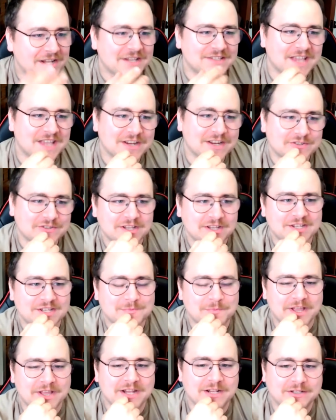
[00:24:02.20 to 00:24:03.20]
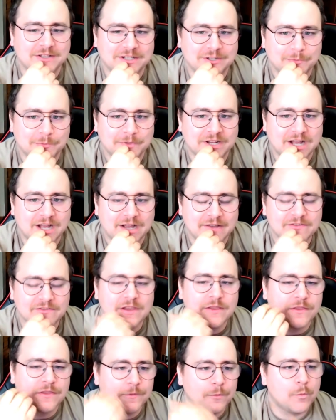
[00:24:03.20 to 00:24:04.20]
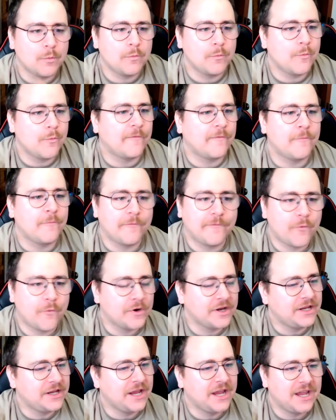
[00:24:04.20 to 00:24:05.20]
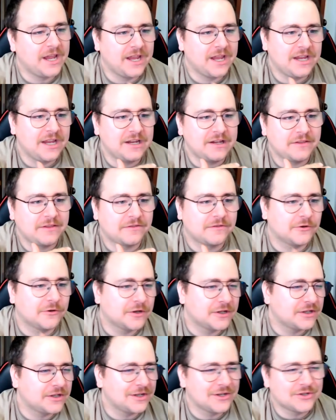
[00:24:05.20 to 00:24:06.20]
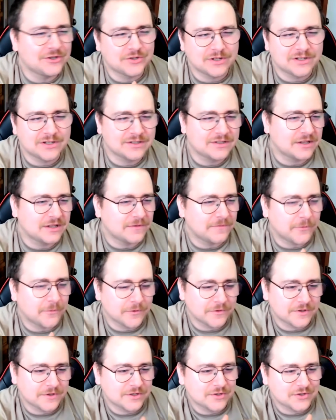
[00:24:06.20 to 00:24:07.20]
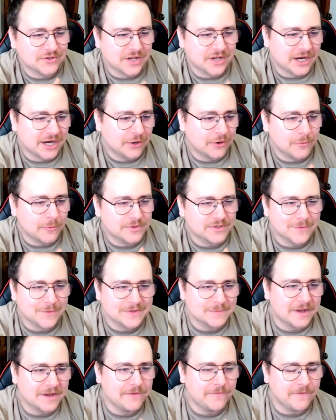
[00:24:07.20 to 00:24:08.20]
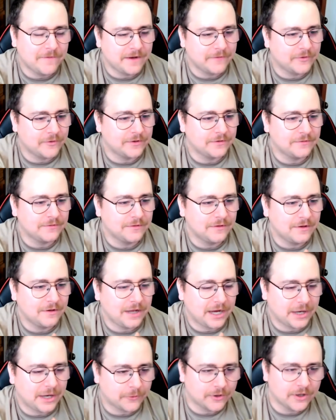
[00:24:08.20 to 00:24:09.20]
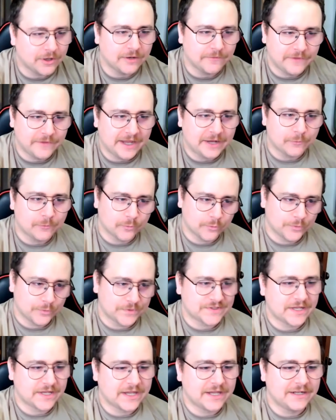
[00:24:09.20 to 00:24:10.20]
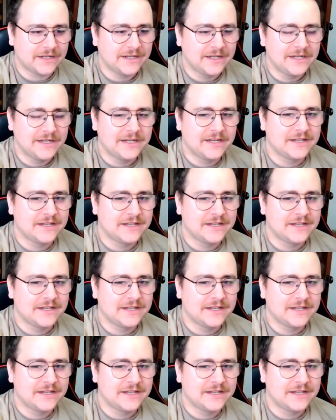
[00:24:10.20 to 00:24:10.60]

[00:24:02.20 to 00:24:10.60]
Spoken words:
that does actually explain a little bit. 40K third edition to the fourth edition era was always my favorite era of that rule set.